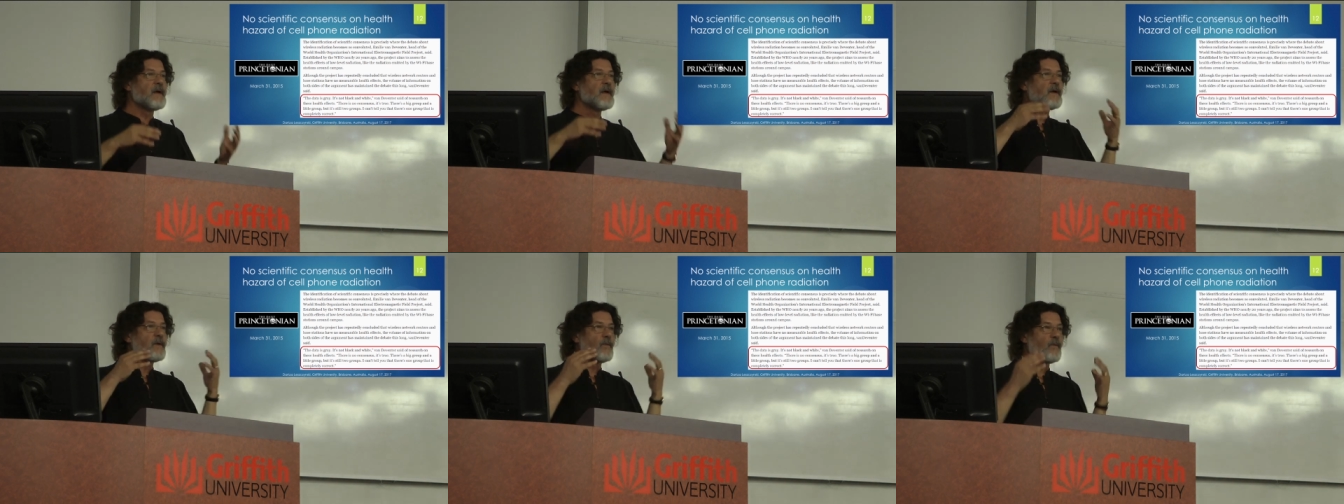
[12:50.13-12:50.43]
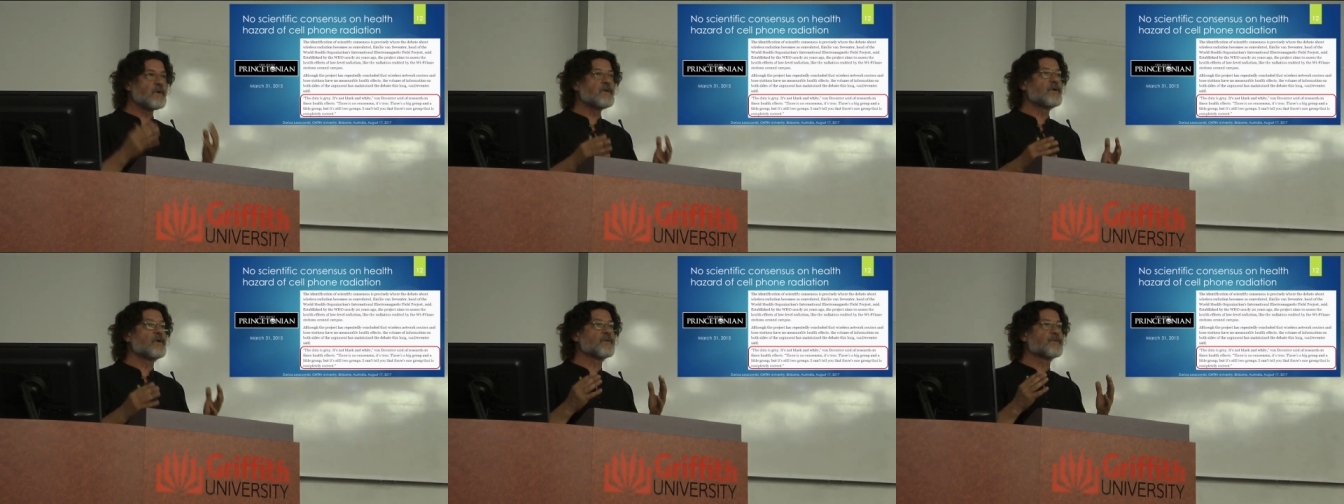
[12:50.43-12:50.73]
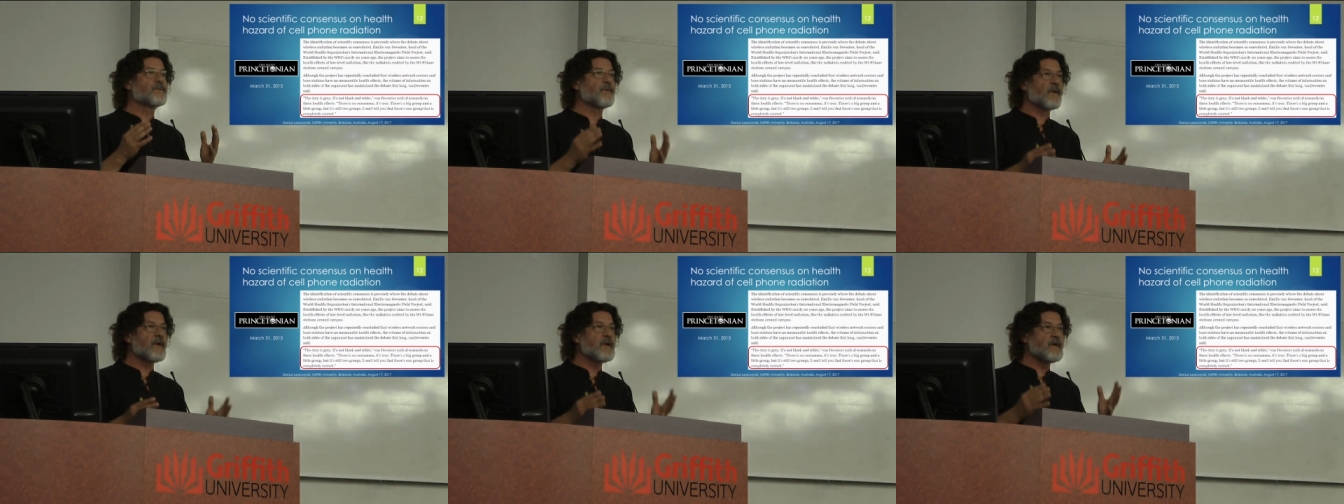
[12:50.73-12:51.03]
We don't
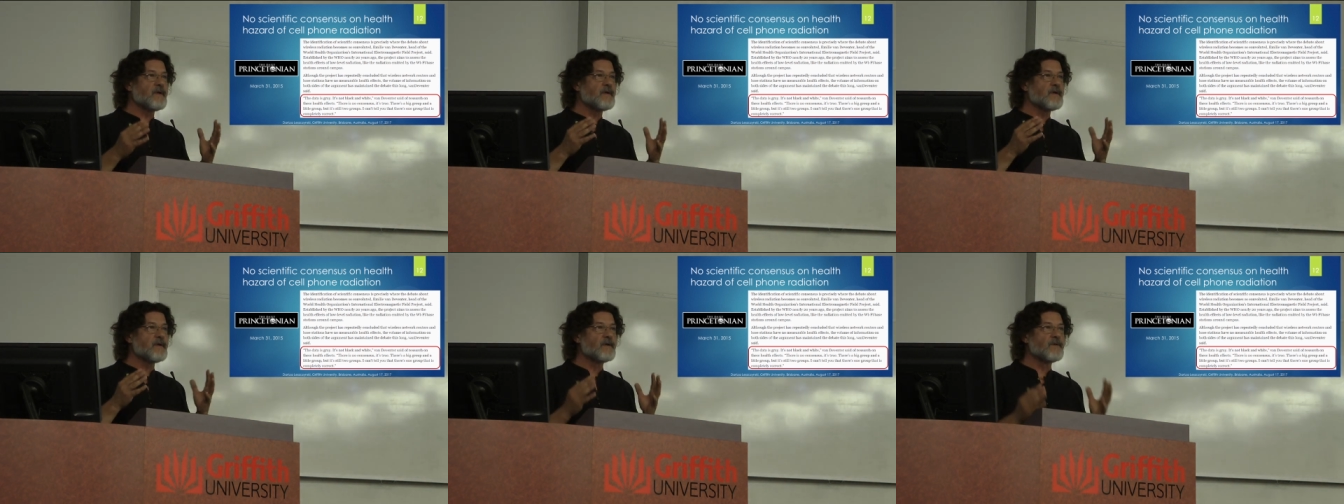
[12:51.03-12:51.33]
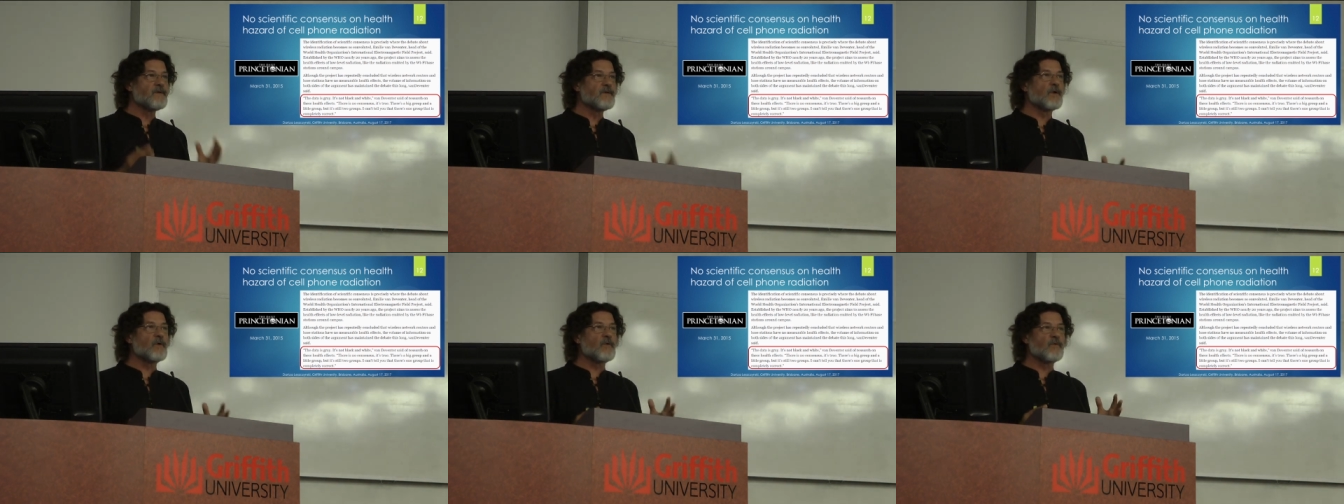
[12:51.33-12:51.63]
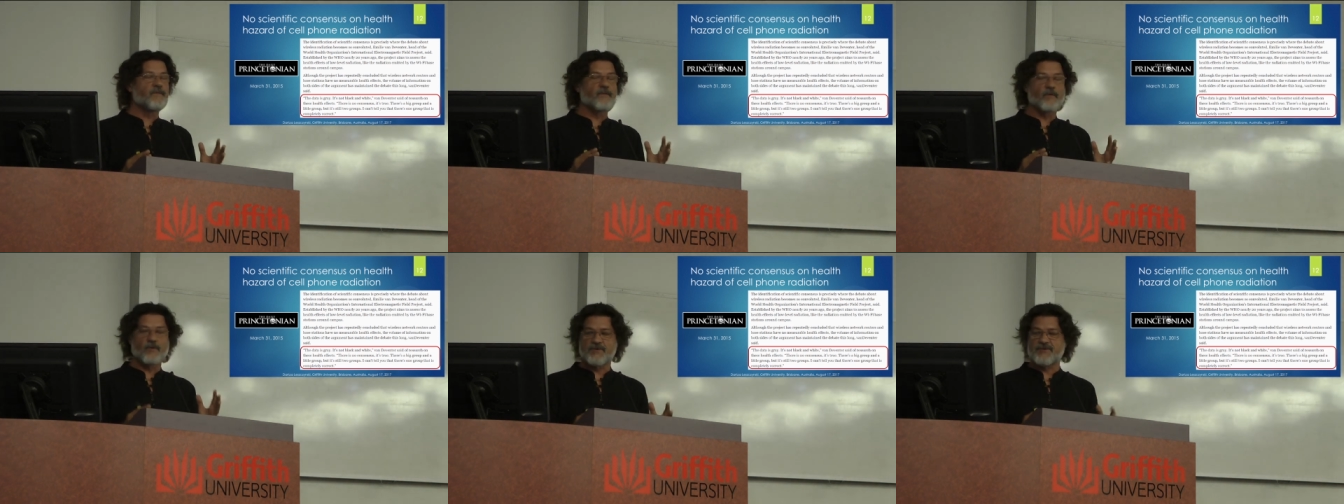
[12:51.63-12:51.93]
really know
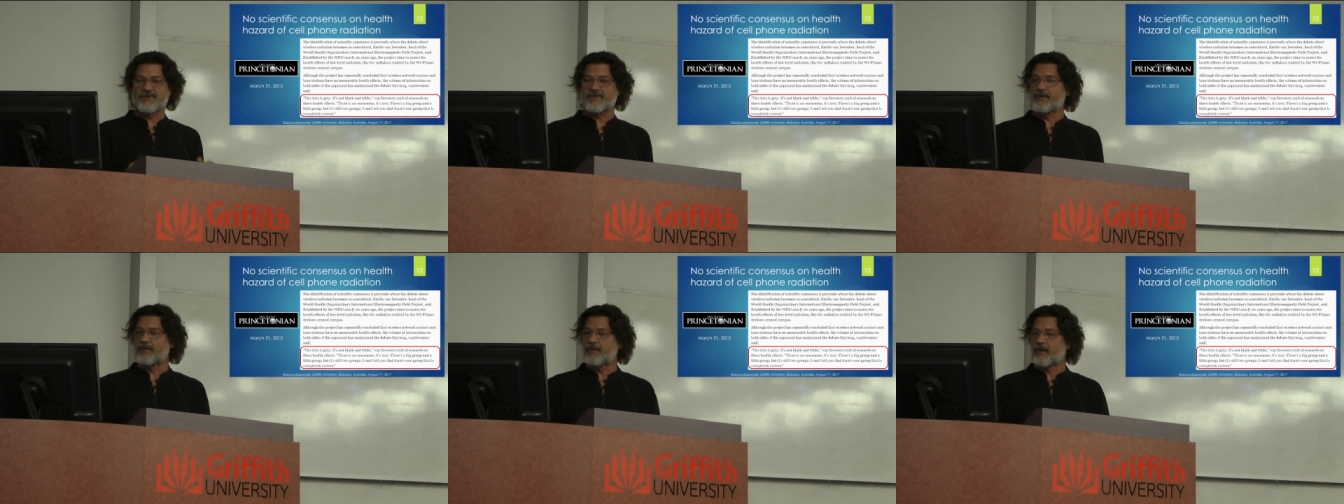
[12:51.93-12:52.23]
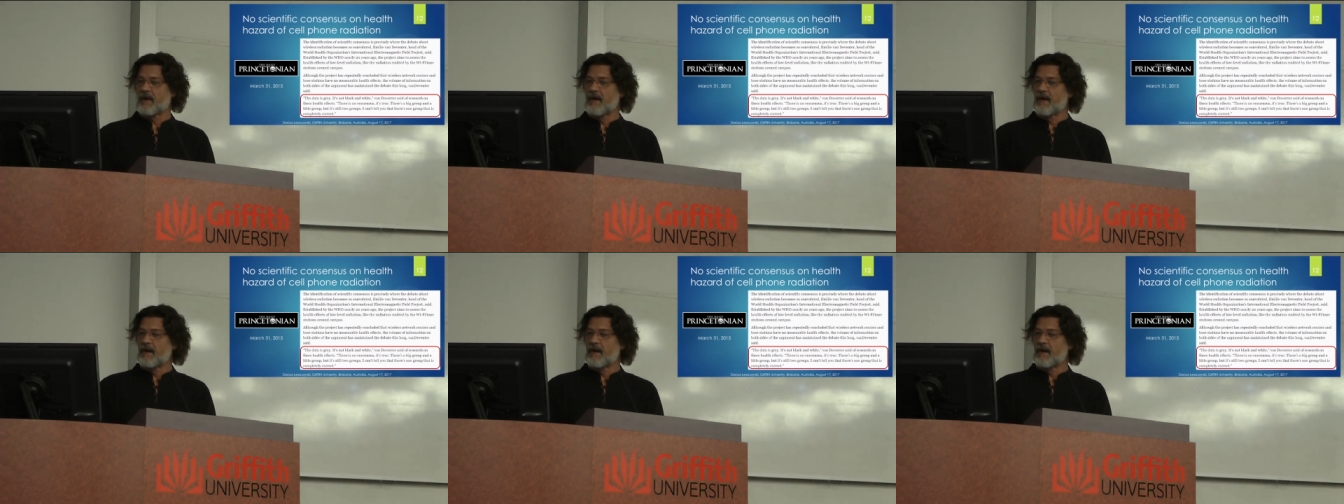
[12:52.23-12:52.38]
for sure